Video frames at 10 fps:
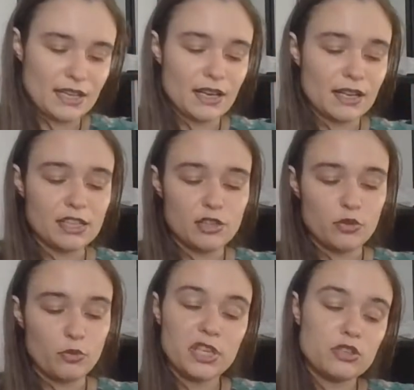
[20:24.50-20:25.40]
and I need to
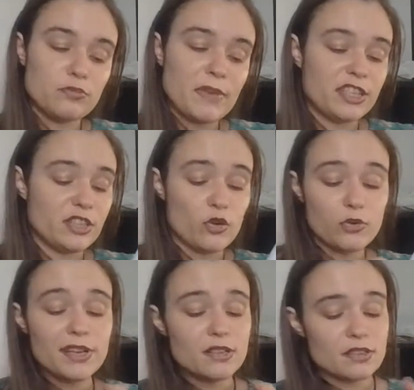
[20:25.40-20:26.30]
redo my
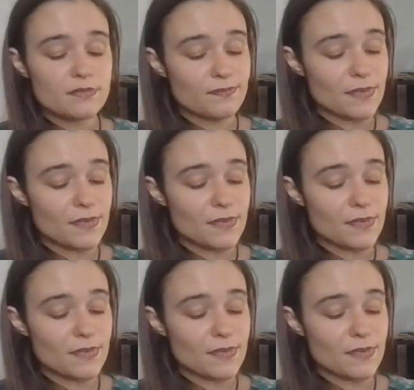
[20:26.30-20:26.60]
deodorant.